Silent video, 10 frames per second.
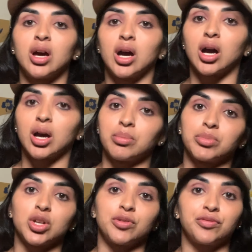Um,
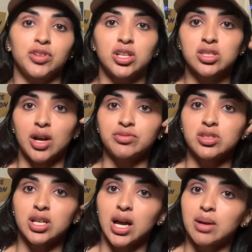you know, fitness
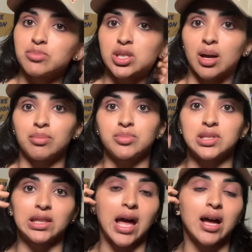oftentimes comes
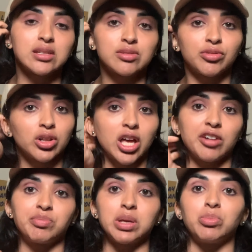last for a lot of
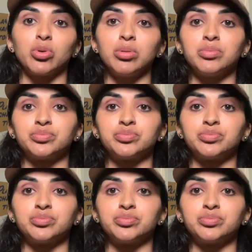people.